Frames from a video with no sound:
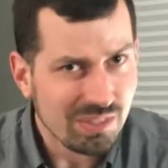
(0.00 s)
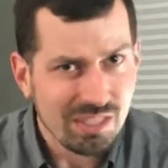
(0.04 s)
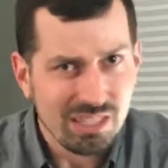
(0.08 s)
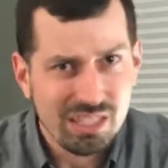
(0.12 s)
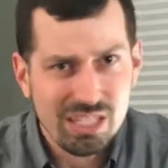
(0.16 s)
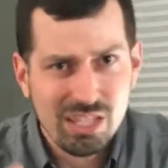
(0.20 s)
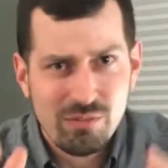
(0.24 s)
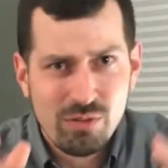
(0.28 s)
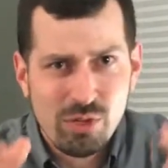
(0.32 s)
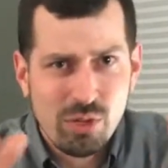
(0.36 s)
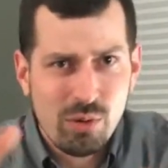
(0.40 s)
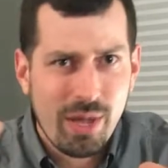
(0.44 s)

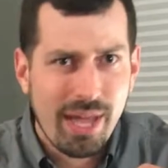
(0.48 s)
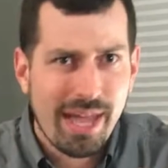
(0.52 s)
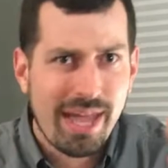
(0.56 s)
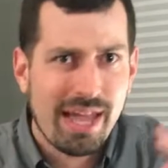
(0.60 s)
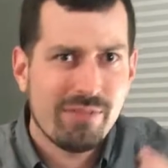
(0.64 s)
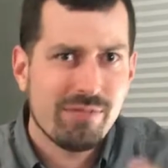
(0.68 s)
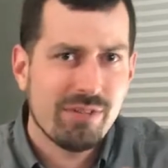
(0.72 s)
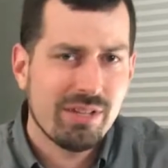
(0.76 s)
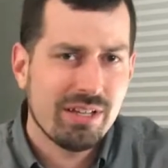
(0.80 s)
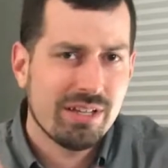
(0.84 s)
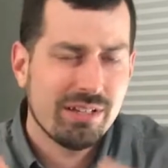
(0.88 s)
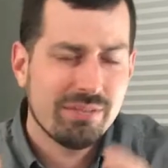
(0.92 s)
If you
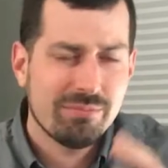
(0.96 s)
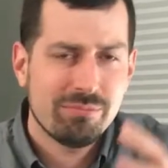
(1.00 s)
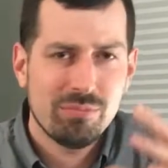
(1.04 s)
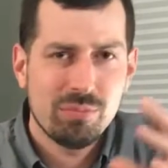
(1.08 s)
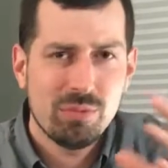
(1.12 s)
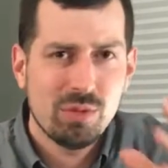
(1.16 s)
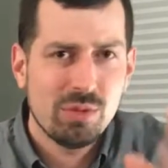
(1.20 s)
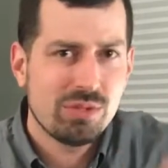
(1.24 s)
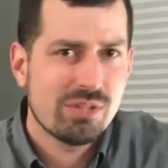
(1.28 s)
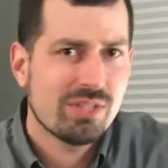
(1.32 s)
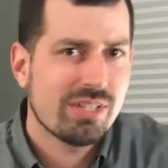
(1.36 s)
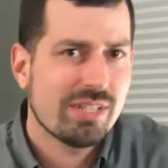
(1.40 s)
have a
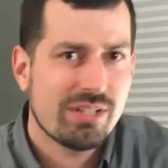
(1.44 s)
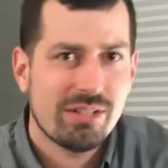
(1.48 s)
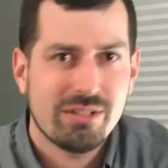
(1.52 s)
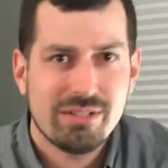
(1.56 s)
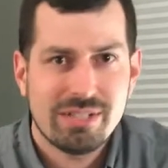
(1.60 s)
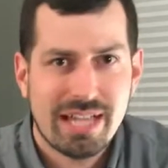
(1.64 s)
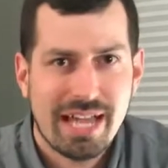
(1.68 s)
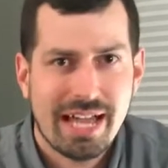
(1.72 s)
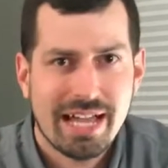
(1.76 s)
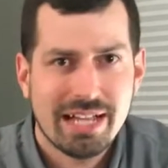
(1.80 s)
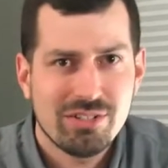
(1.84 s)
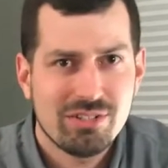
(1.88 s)
newsletter
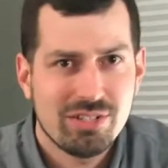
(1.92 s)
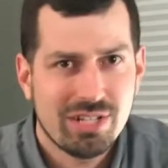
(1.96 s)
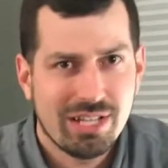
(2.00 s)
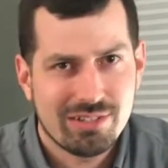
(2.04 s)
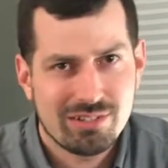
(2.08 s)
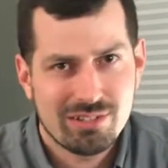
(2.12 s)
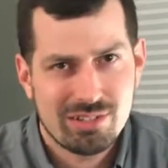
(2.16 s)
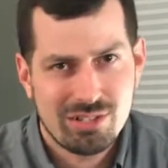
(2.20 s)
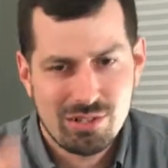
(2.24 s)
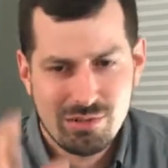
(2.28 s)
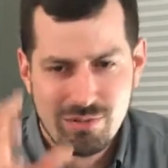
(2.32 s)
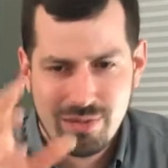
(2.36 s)

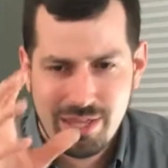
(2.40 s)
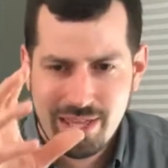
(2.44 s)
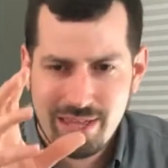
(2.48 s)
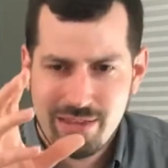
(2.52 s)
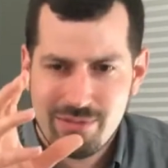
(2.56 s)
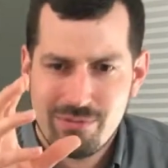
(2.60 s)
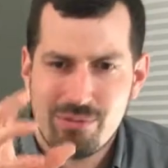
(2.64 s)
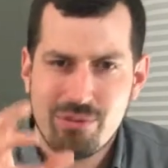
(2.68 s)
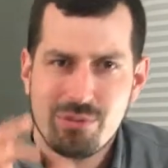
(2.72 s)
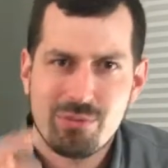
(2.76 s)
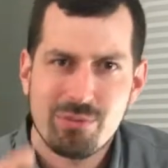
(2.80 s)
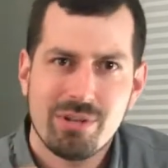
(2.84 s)
digest and you
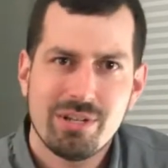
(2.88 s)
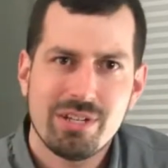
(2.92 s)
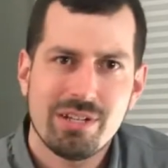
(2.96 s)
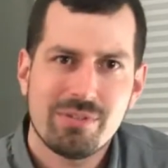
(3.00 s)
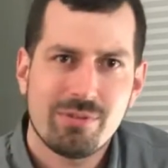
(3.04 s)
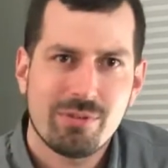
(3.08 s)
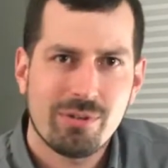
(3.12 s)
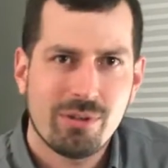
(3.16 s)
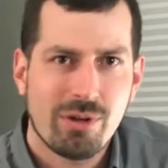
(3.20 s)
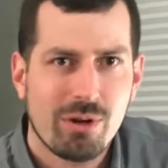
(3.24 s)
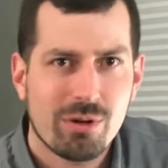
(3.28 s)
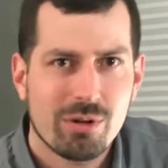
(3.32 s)
have 3
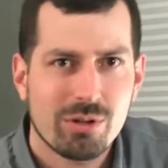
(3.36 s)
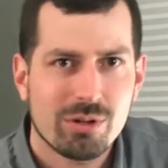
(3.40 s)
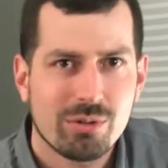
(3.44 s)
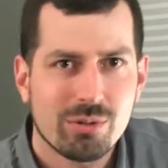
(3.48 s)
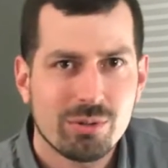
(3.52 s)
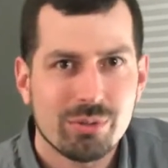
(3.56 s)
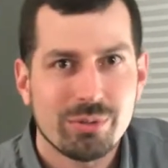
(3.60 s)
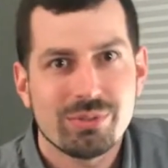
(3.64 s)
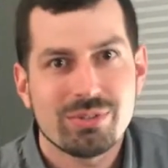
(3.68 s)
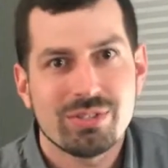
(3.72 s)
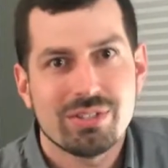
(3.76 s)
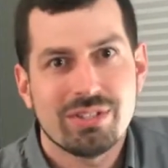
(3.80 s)
different
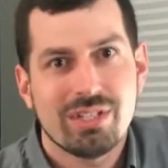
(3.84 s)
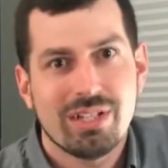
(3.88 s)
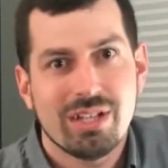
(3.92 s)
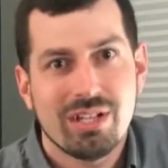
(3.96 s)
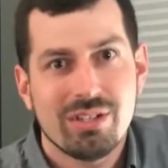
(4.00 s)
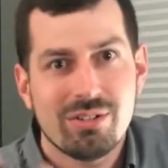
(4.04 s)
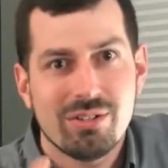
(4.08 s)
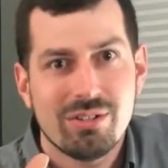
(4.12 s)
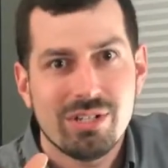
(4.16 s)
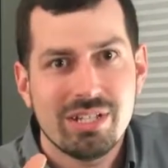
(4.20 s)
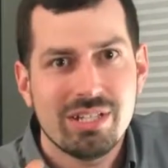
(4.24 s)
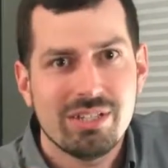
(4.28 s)
articles and
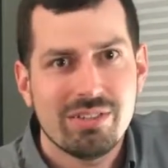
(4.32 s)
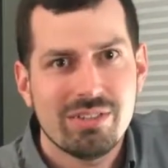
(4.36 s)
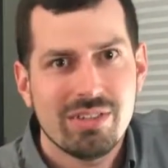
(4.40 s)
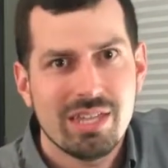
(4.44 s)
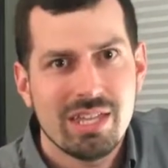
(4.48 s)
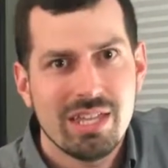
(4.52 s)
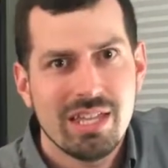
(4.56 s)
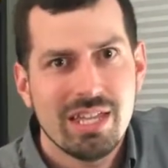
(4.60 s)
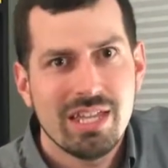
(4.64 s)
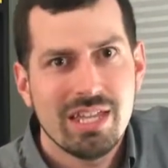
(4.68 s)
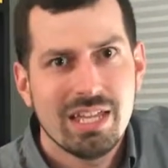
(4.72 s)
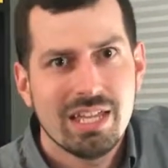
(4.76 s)
underneath
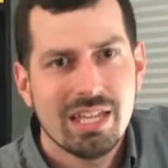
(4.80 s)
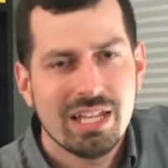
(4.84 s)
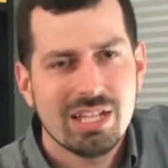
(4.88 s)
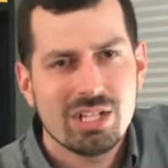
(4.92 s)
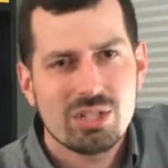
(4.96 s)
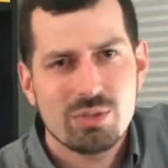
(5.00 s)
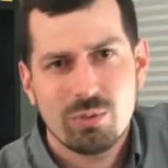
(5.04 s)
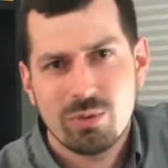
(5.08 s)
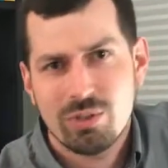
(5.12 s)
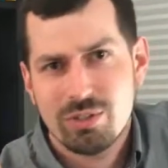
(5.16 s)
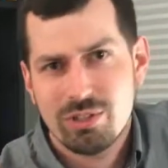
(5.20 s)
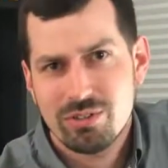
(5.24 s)

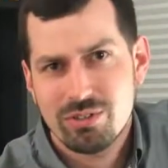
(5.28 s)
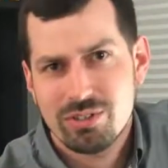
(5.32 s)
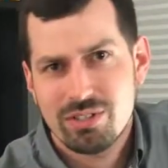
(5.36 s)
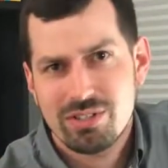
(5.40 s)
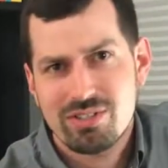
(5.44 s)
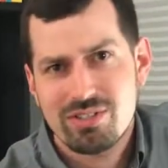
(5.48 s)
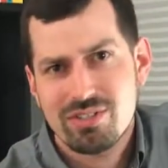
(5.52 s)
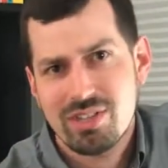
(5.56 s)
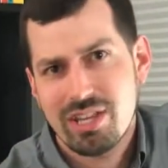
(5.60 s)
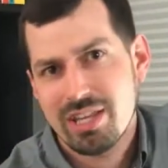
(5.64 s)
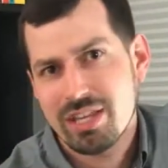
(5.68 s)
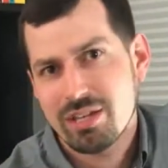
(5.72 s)
each one you're
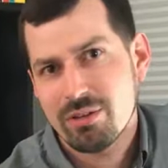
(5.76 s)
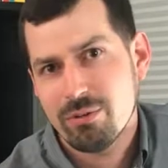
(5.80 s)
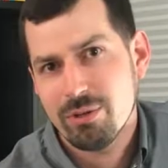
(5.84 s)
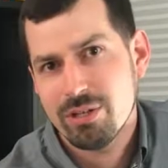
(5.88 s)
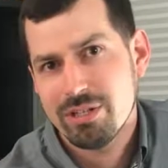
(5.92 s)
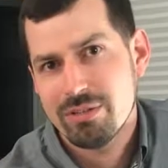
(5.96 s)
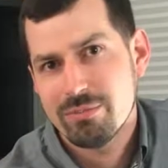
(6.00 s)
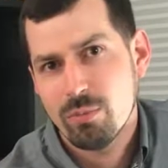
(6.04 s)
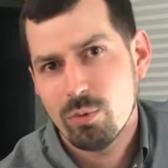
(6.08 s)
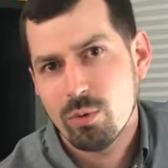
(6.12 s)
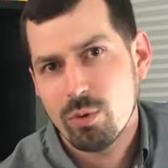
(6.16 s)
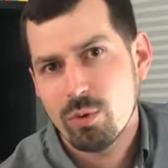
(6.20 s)
just saying
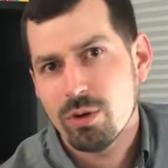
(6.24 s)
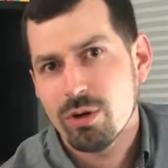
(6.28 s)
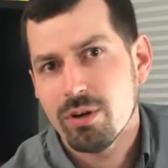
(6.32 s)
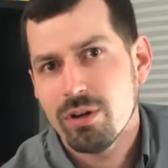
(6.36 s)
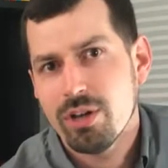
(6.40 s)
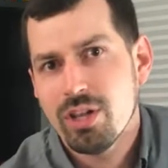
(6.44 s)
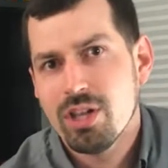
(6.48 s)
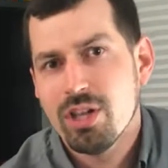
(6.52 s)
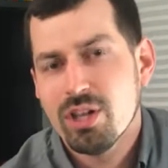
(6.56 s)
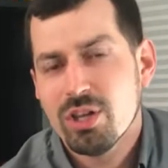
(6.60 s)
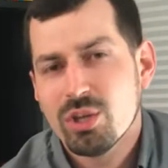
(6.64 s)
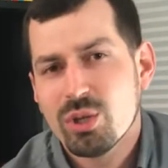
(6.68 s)
read more,
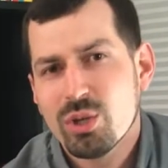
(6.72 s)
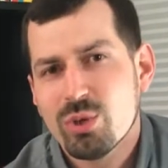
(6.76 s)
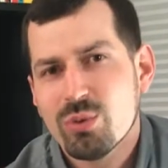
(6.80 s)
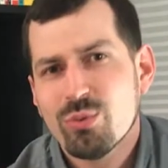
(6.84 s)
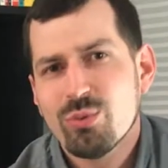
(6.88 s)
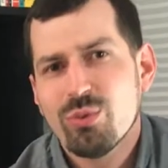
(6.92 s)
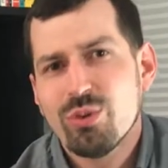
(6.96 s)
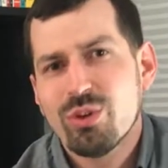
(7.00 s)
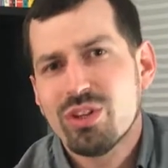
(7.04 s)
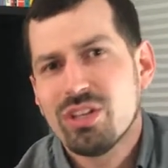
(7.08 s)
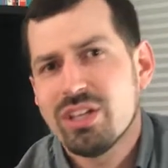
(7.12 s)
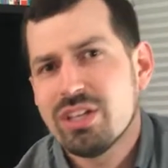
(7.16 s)
you
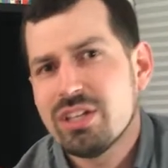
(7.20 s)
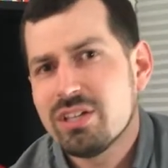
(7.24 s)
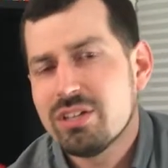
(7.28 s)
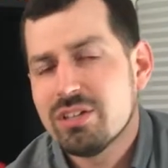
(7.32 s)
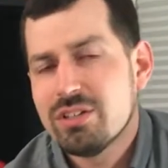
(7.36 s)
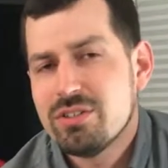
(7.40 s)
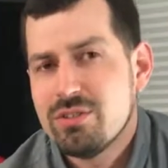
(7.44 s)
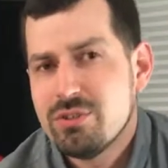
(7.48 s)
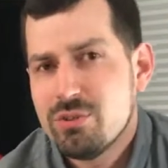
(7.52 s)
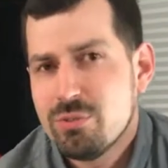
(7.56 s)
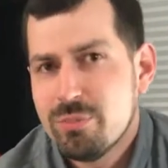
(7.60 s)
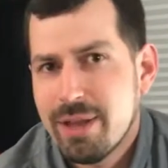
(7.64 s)
really
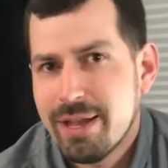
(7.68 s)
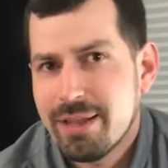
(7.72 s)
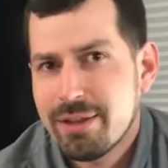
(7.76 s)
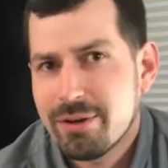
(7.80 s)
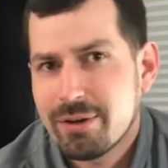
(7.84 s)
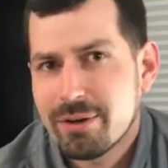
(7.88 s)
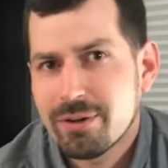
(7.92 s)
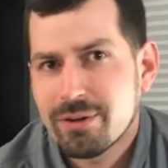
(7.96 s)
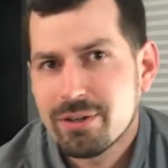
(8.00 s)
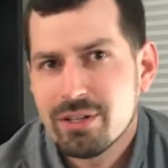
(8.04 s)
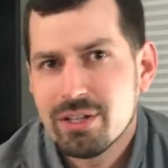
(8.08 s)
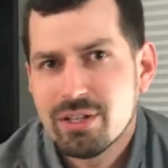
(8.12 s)
could do
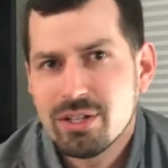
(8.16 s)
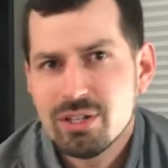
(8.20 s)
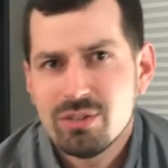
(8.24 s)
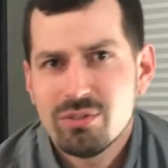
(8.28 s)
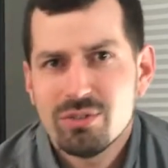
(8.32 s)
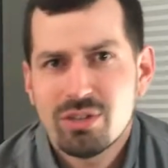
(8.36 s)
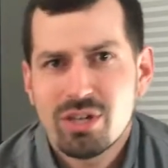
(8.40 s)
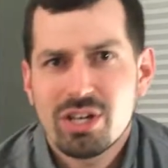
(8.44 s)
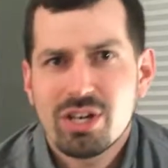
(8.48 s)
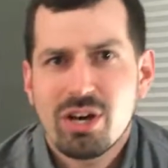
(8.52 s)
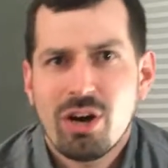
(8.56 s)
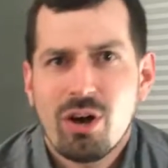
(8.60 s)
better.
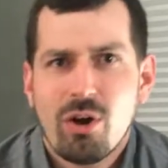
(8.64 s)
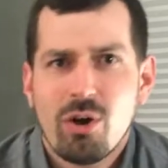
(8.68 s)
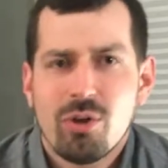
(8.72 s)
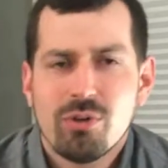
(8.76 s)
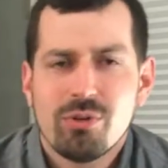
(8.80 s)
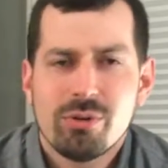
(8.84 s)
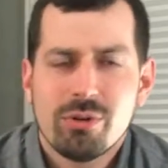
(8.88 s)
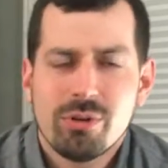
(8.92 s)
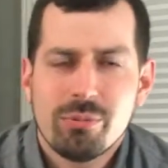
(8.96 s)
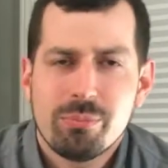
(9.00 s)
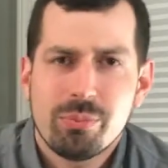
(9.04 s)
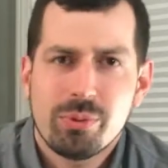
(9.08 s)
You would call
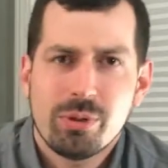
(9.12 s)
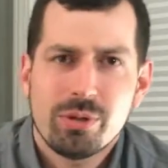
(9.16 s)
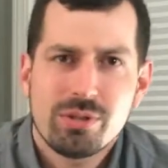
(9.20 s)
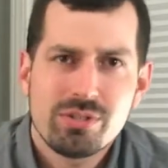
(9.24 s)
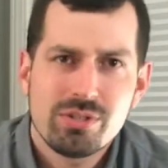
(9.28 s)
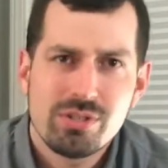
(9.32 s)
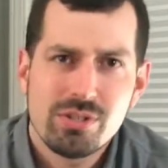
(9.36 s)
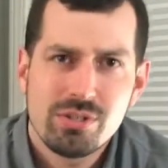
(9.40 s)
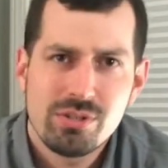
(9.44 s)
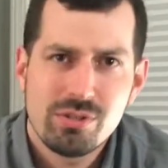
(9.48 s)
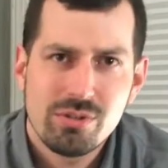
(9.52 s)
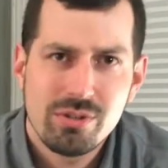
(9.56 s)
to a
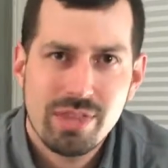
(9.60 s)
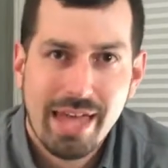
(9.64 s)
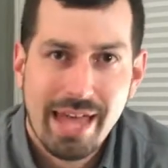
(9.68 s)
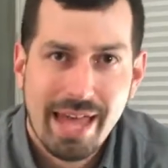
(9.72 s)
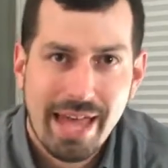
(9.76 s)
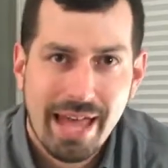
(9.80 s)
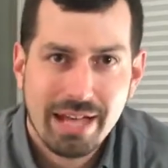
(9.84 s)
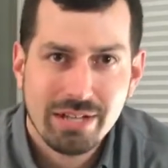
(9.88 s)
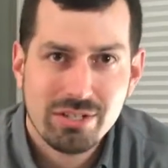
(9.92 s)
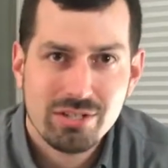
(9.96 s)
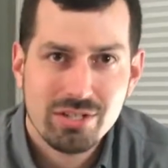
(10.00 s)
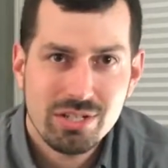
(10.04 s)
person to the
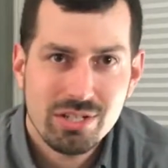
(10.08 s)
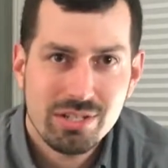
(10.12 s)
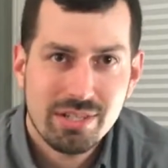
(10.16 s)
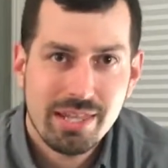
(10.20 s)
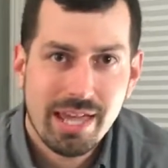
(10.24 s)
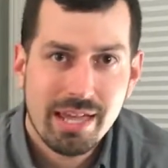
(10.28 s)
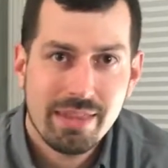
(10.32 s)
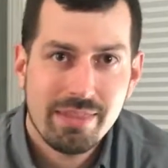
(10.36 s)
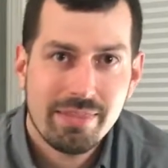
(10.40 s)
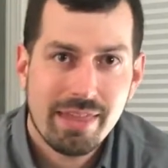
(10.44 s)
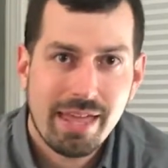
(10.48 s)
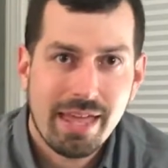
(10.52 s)
action
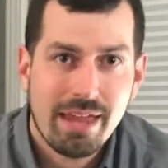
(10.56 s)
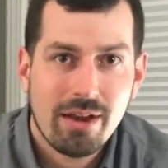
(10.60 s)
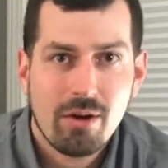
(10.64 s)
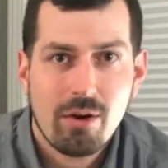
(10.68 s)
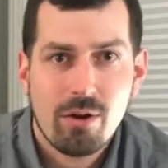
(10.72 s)
that that